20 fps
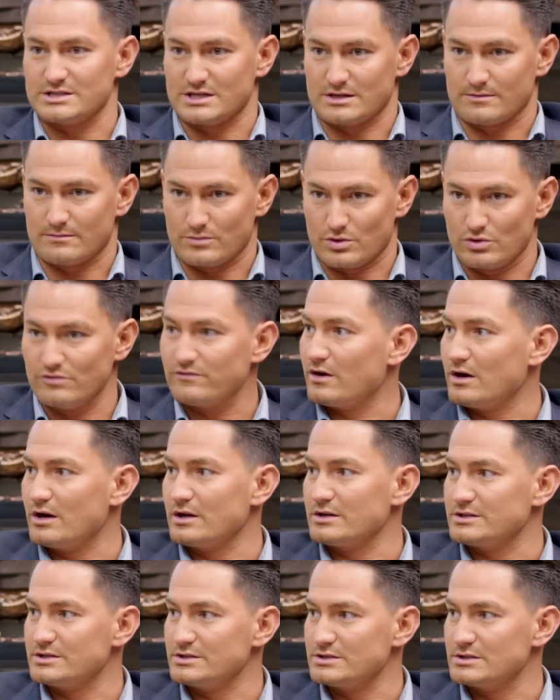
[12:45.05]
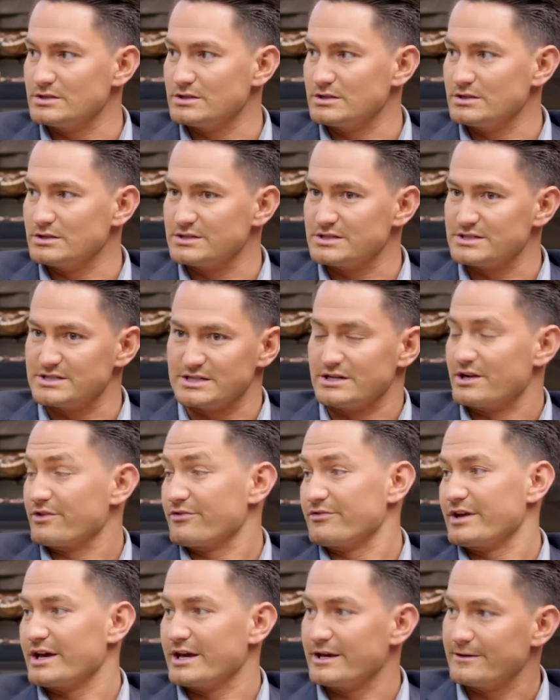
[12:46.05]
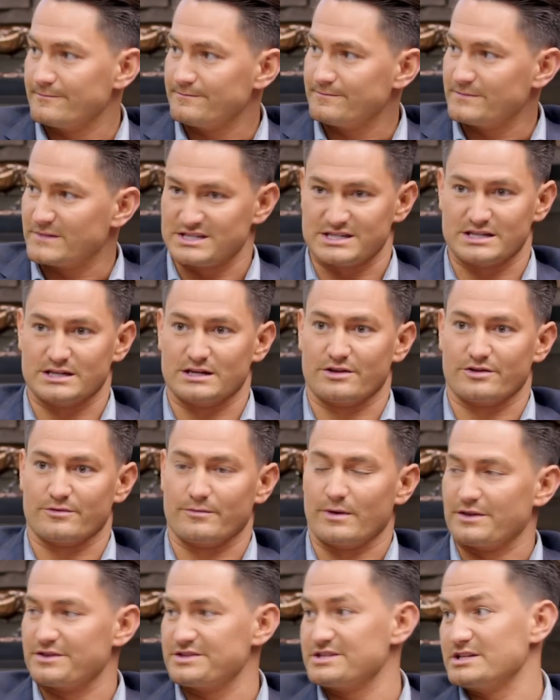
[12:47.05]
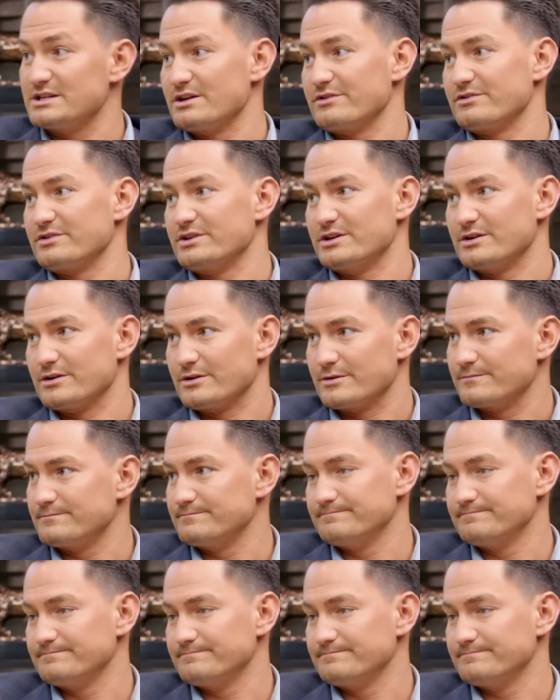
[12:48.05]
and move on to see another day, see another month, see another year.